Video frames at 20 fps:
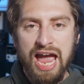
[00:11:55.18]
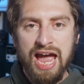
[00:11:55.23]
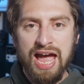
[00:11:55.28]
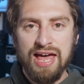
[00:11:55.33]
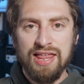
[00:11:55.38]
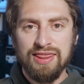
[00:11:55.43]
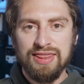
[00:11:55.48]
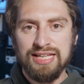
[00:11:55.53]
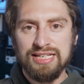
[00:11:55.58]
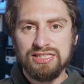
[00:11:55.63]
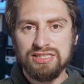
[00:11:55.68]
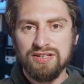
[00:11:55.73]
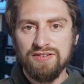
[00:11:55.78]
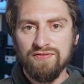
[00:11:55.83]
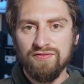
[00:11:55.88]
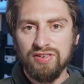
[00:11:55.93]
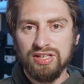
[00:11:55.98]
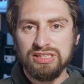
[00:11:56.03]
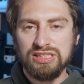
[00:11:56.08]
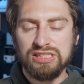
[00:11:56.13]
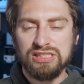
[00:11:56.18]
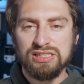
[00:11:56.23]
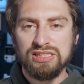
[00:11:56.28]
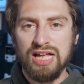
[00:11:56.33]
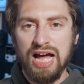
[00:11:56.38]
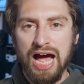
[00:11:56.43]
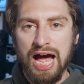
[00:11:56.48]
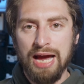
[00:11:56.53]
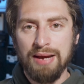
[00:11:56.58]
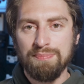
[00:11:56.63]
and this convinces
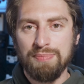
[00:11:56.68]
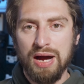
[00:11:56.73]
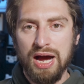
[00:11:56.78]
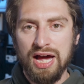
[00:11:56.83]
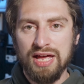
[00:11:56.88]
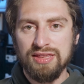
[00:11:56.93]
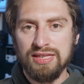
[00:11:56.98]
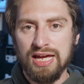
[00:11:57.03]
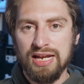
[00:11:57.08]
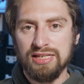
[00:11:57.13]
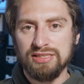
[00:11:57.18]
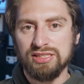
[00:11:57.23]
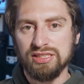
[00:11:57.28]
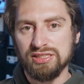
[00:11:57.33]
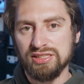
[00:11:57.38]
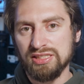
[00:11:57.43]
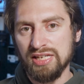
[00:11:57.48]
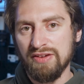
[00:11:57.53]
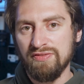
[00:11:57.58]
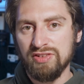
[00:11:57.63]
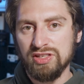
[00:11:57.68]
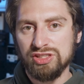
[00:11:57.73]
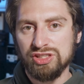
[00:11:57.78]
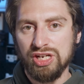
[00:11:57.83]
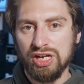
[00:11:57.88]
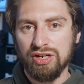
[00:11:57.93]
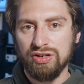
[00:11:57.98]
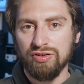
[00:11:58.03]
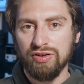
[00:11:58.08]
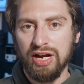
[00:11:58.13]
the iPod that it's a 7th
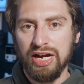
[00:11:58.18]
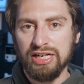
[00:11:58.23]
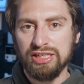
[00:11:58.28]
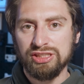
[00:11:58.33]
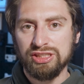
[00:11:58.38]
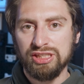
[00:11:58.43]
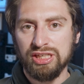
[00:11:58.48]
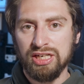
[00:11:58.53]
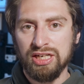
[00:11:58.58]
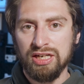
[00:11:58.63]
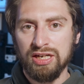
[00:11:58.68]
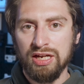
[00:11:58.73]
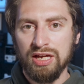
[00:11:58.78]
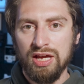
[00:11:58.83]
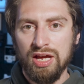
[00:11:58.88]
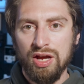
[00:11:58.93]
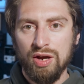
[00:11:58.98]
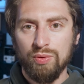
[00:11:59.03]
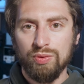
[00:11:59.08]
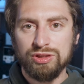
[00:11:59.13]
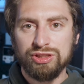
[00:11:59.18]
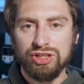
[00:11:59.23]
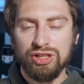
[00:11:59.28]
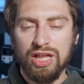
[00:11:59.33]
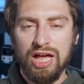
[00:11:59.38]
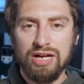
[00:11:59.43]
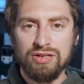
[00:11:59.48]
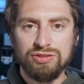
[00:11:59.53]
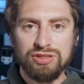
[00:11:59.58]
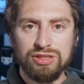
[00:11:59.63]
generation, which
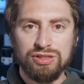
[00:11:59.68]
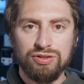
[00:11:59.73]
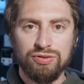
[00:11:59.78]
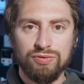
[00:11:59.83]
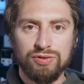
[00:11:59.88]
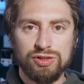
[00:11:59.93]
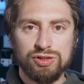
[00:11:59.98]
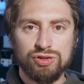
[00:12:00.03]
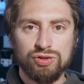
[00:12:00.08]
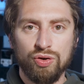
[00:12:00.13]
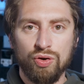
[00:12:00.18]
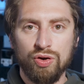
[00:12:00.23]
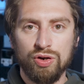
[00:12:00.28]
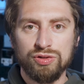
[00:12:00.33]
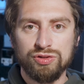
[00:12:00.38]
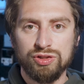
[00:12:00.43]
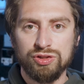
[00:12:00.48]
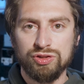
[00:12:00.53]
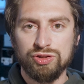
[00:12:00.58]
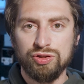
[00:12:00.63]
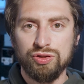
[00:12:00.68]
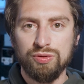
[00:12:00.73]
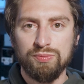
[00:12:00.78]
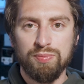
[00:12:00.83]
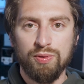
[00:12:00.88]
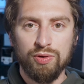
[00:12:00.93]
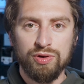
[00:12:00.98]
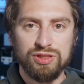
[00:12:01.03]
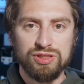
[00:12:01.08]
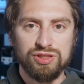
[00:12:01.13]
allows it to restore to
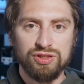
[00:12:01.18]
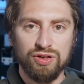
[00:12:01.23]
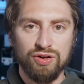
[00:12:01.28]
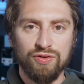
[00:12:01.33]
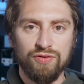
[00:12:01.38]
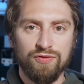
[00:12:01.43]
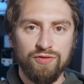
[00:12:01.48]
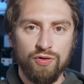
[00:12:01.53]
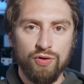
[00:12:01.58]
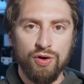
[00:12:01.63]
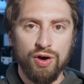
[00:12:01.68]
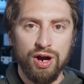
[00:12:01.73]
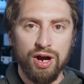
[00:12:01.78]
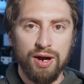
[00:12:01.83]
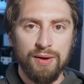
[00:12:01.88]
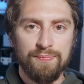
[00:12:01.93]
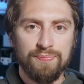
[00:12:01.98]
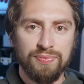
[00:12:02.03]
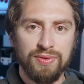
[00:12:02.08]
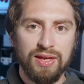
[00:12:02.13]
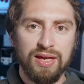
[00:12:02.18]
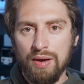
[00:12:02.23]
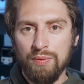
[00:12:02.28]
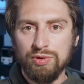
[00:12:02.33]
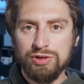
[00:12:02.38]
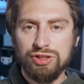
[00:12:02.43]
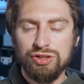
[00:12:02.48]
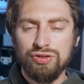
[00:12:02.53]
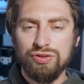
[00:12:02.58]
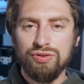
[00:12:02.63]
2.04. And
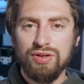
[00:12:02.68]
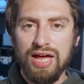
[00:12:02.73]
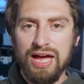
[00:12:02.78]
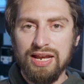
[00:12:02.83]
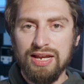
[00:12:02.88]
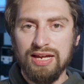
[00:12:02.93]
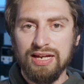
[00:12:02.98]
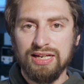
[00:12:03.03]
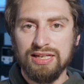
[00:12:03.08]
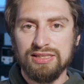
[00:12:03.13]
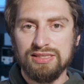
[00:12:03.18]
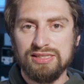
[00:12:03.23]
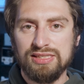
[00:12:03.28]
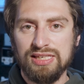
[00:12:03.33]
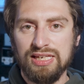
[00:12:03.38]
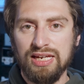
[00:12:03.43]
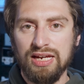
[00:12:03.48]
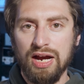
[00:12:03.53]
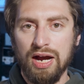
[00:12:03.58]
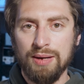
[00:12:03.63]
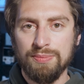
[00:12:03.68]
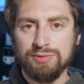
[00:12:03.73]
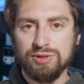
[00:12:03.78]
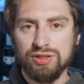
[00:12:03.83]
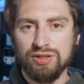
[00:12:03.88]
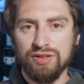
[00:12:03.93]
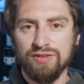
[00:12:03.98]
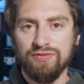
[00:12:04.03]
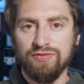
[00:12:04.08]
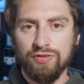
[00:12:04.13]
once you do that, it can see up
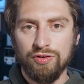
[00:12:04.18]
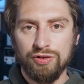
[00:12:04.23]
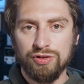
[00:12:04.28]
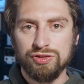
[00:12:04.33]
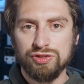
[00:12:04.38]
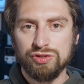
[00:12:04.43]
to the full